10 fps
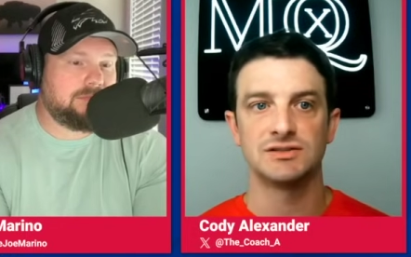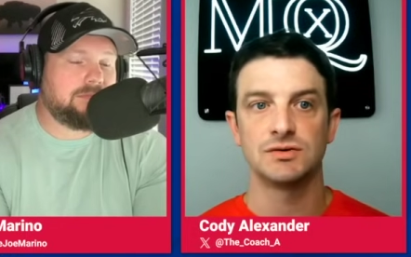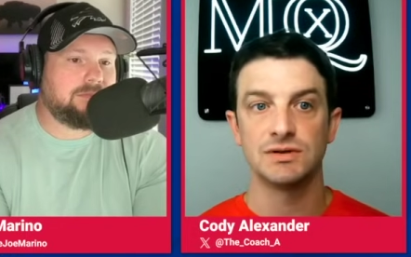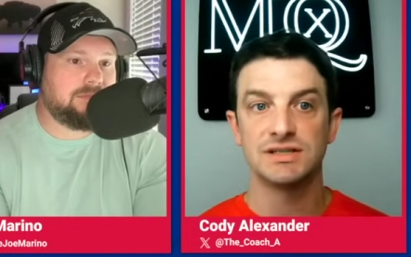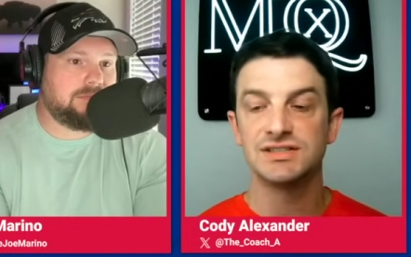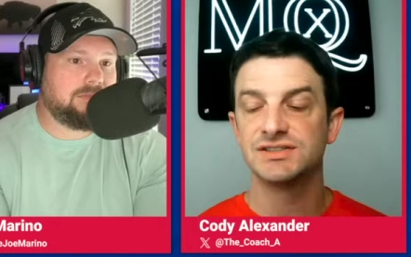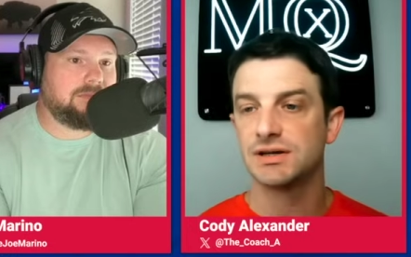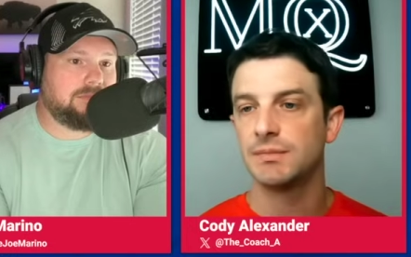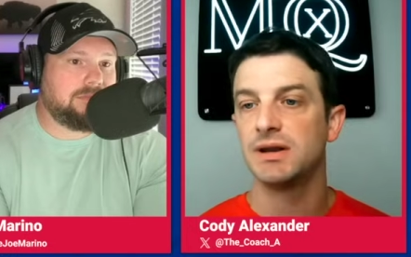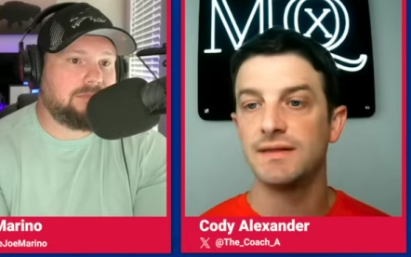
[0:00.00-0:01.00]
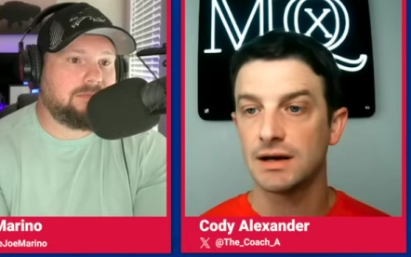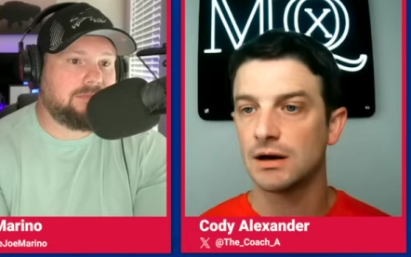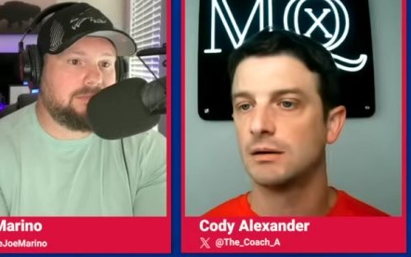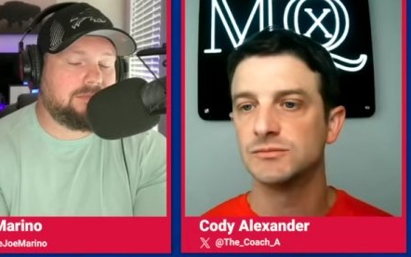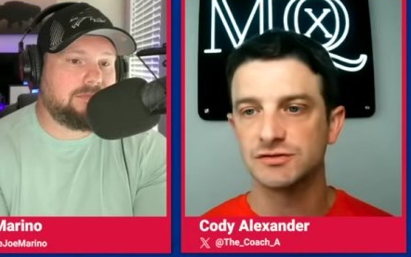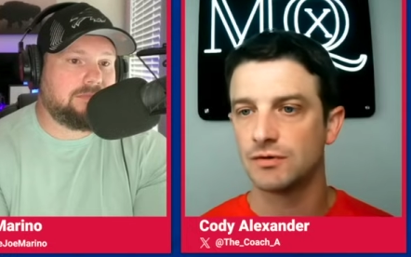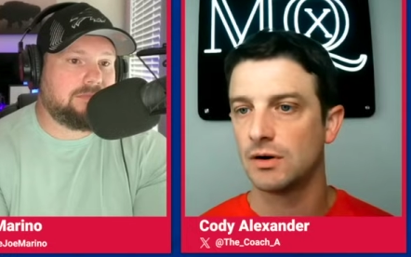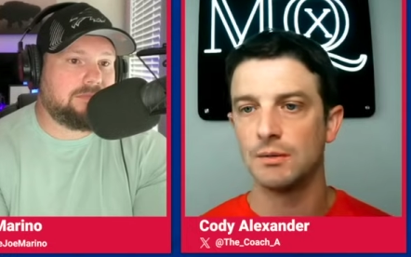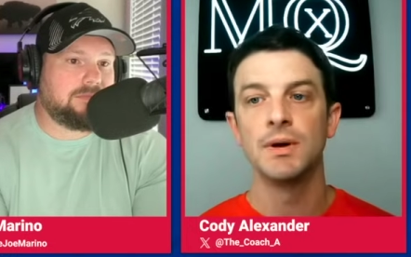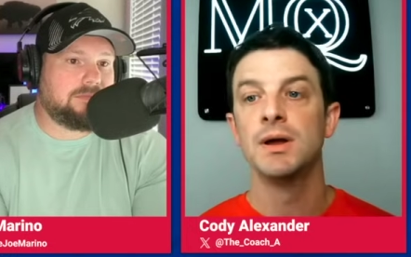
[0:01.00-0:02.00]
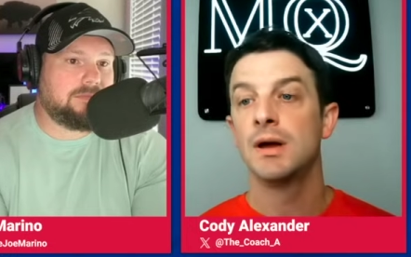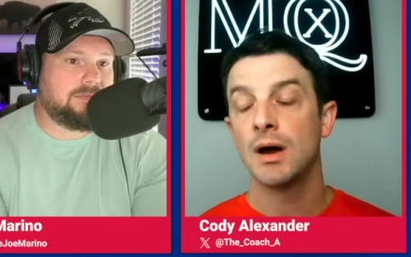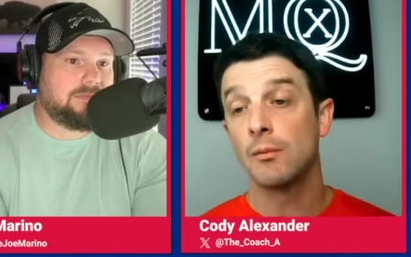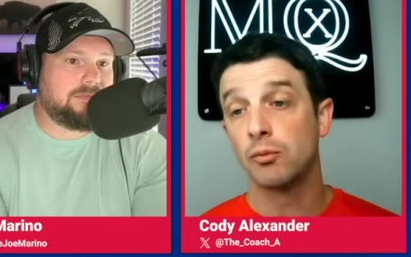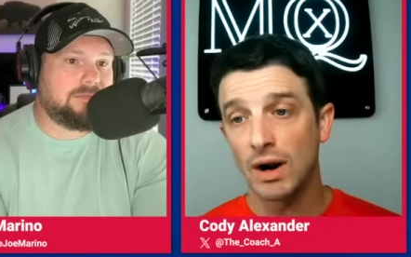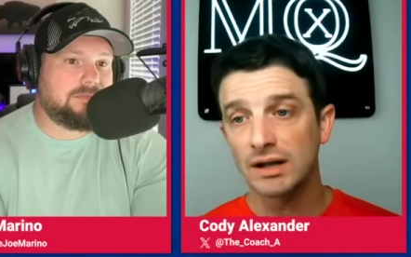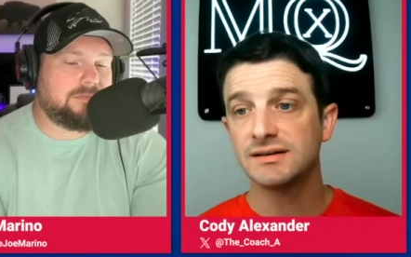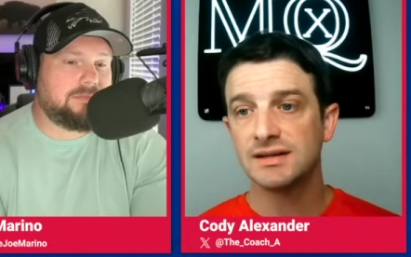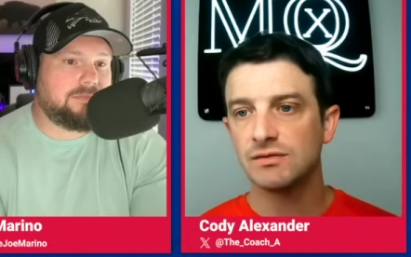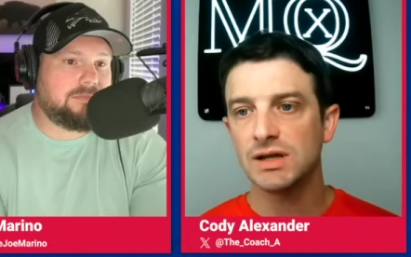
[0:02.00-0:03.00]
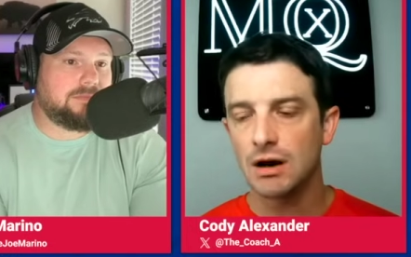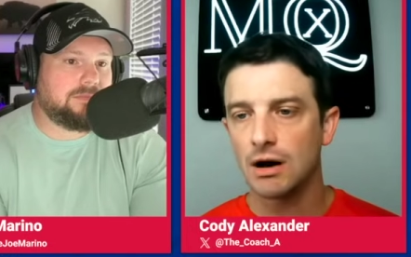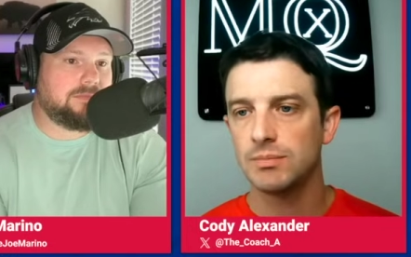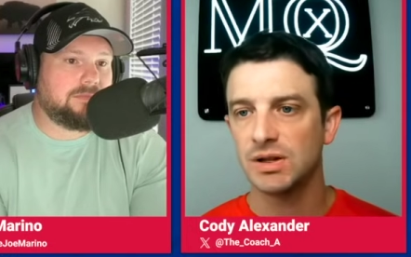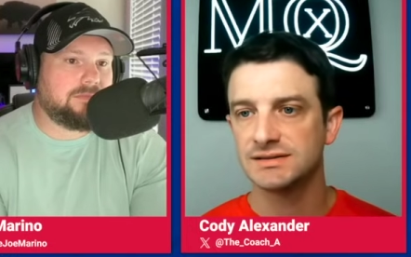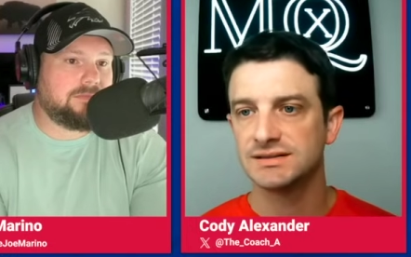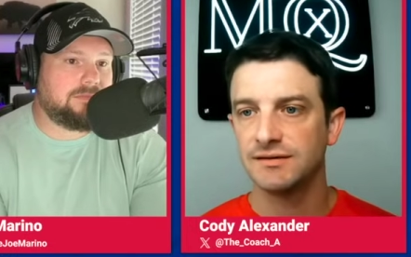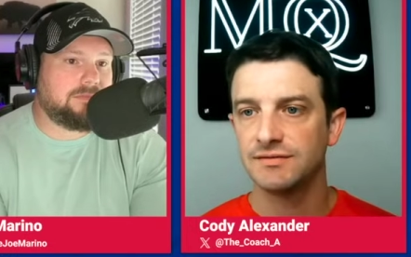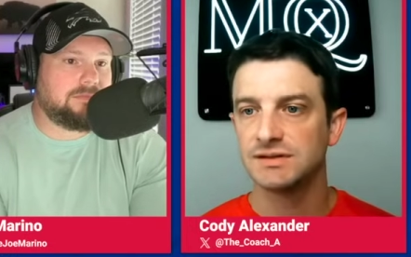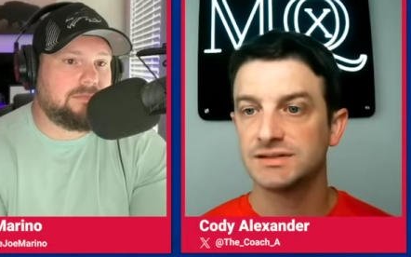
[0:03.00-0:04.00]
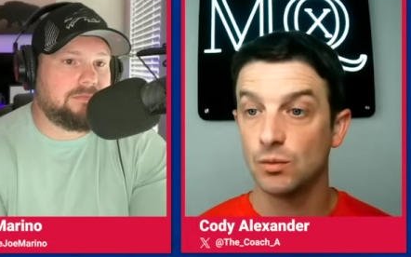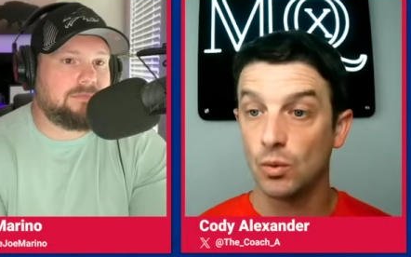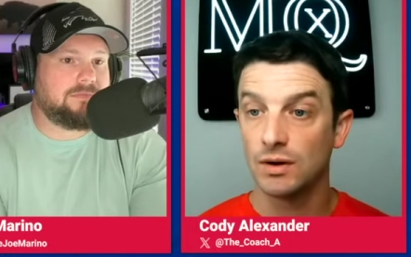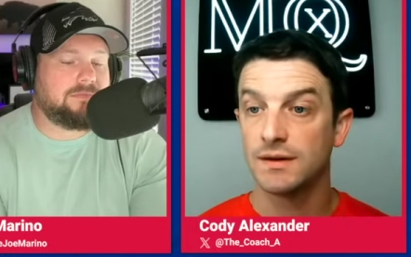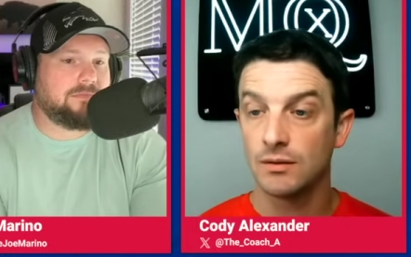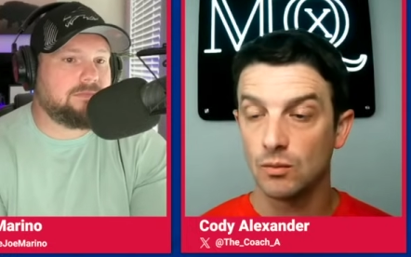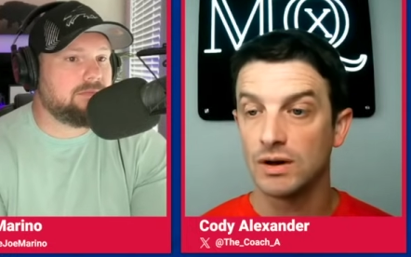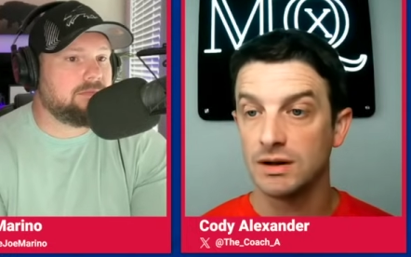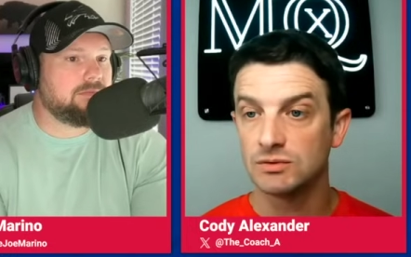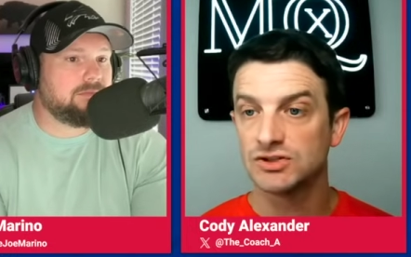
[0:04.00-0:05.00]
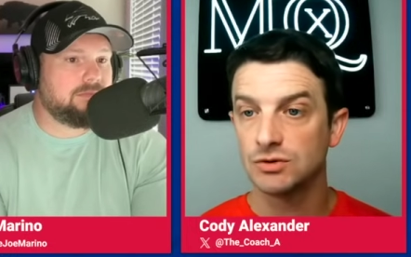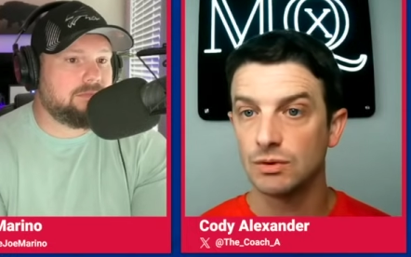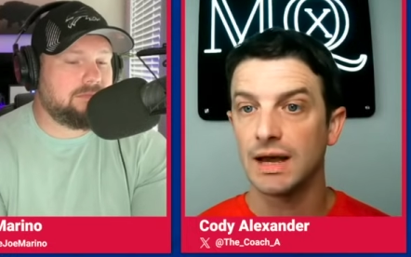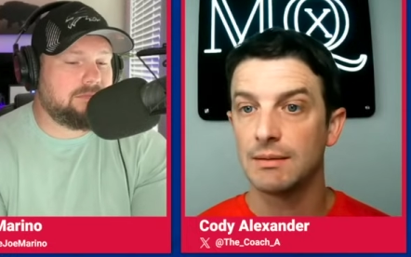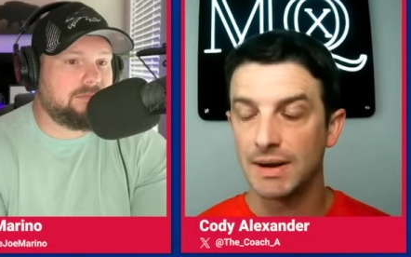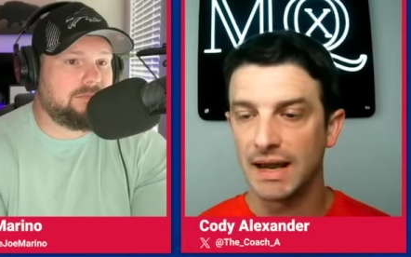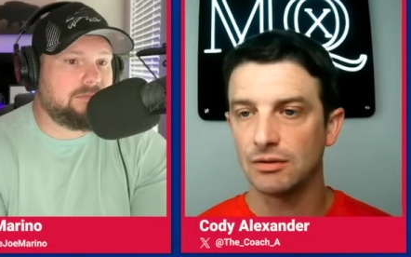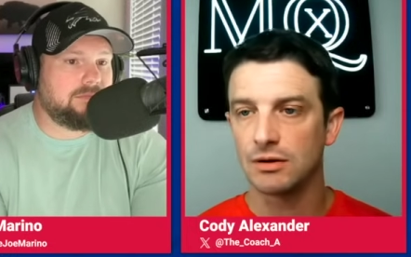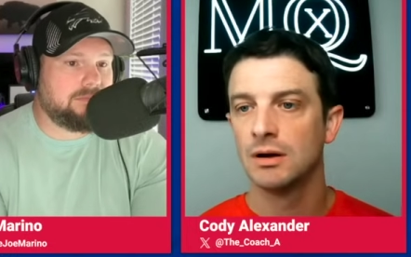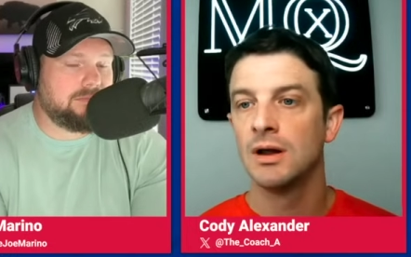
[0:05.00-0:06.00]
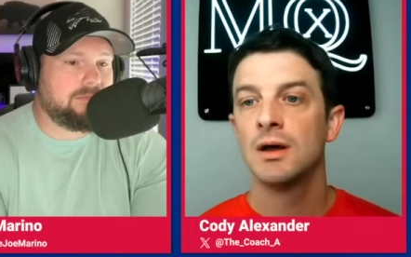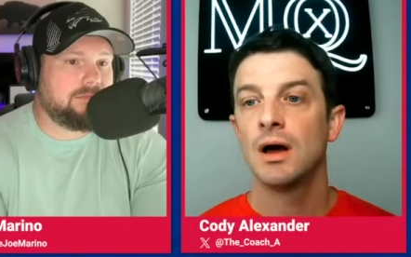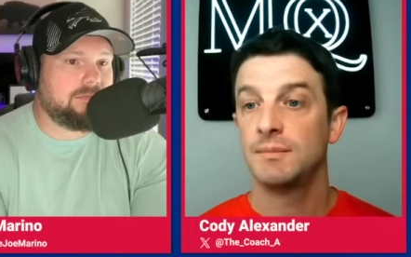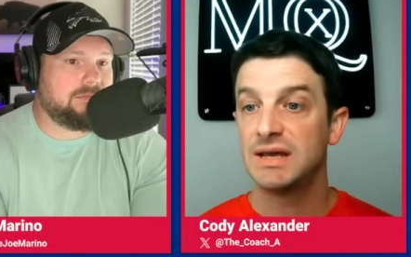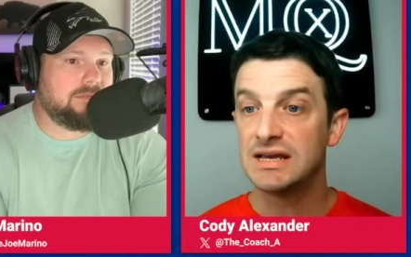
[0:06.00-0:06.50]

Speaker 1: So this is somebody that comes from a relatively complex defense and what the what he was doing at Baylor. Um,